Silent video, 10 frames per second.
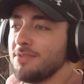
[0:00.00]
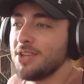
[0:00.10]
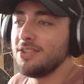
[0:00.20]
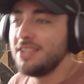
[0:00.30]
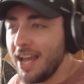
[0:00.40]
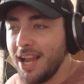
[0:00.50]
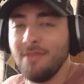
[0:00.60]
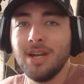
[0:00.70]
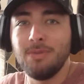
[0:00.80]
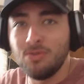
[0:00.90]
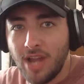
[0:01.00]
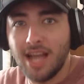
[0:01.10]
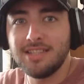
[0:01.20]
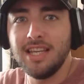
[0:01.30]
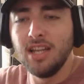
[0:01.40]
So today I'm going to be
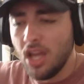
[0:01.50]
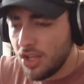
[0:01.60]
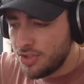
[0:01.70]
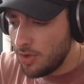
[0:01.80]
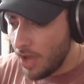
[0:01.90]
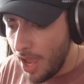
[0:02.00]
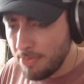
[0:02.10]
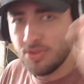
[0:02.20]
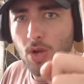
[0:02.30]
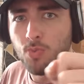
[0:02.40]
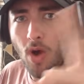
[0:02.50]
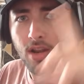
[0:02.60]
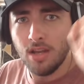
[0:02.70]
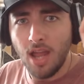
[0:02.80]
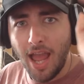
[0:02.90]
reacting to episode
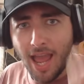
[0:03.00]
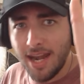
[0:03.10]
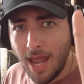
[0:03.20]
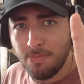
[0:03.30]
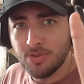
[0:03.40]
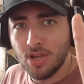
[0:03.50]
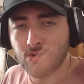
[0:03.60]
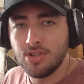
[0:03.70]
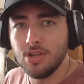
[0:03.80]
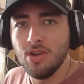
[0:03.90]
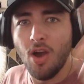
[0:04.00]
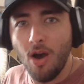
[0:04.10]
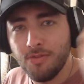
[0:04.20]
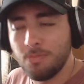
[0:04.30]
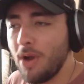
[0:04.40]
1 and episode 2
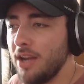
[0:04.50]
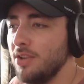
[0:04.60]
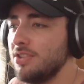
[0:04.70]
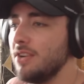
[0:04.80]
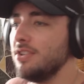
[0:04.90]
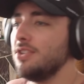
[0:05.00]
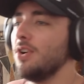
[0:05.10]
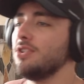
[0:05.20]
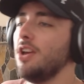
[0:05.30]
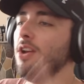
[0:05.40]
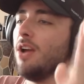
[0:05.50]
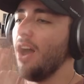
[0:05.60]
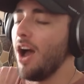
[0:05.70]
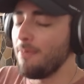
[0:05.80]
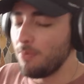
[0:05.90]
of the brand new series of Doctor Who.
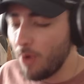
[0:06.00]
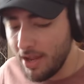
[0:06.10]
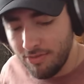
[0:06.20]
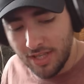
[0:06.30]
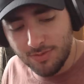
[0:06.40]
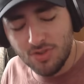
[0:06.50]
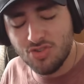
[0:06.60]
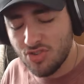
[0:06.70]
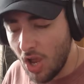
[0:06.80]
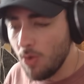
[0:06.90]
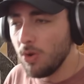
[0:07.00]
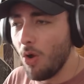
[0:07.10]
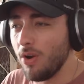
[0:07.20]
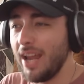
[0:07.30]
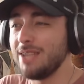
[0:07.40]
I've been waiting for this for so long.